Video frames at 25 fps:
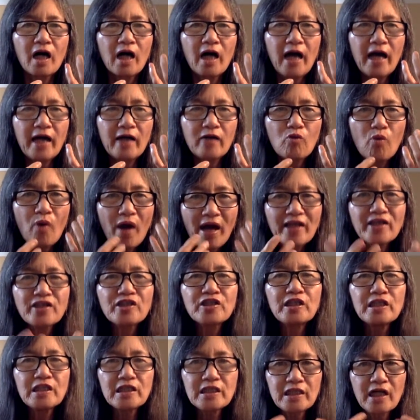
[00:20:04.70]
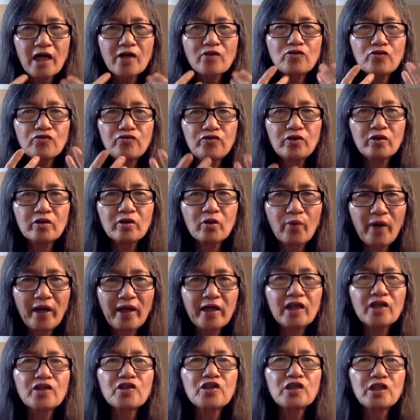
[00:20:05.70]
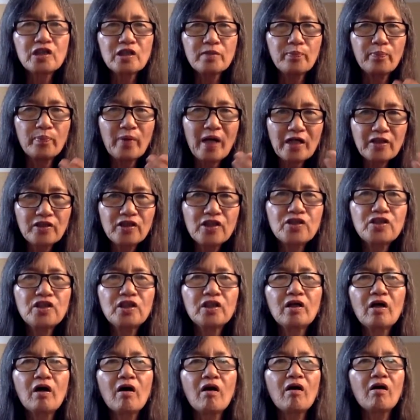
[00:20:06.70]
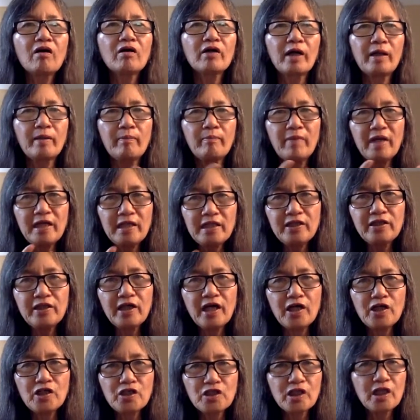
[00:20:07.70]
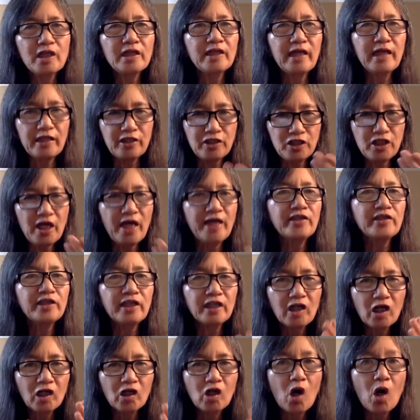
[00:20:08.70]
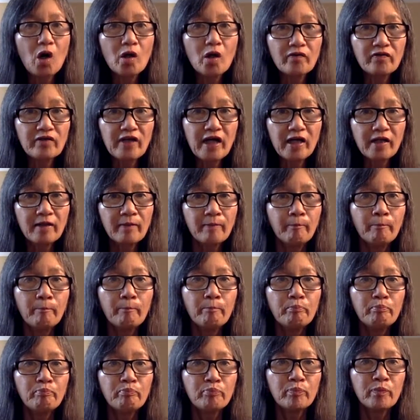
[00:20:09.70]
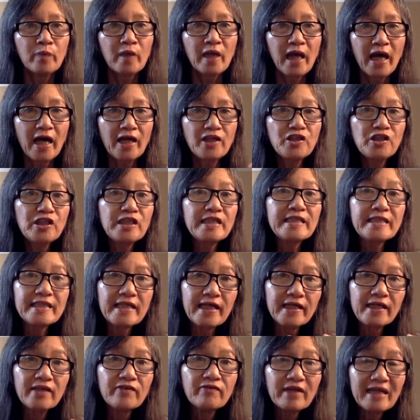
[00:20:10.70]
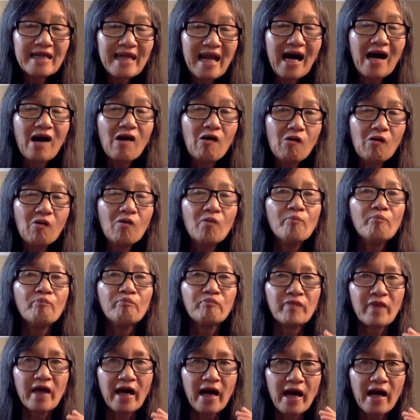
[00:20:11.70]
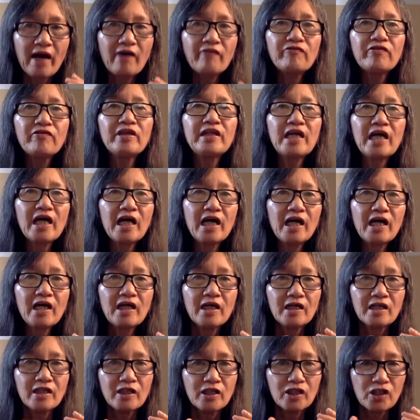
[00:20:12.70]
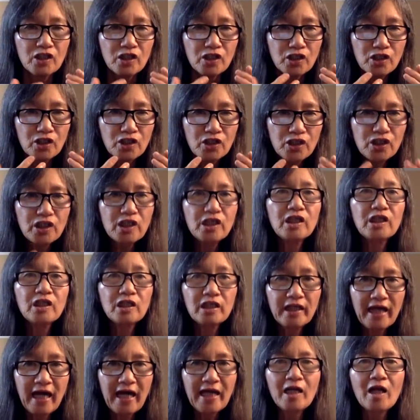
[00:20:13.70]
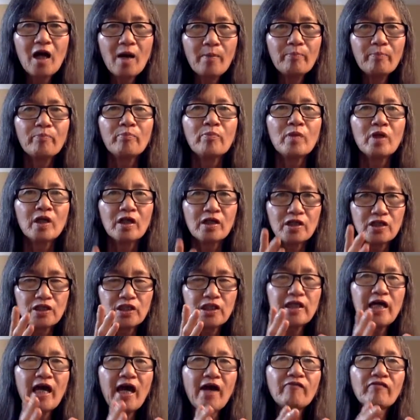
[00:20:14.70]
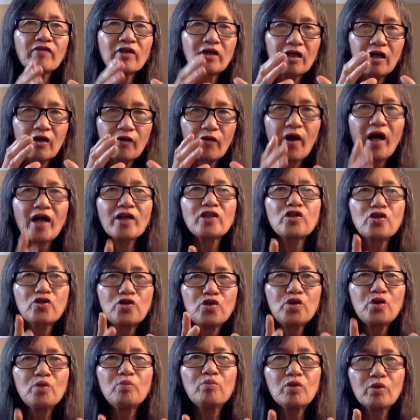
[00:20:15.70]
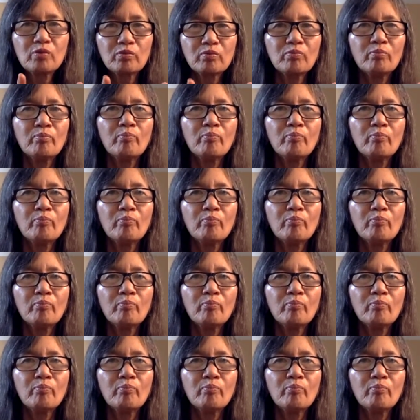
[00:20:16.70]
And when she started to feel awakened, she practiced Qigong and meditation and chanting and all of that. And she said even now, every day she get up, she have a gratitude book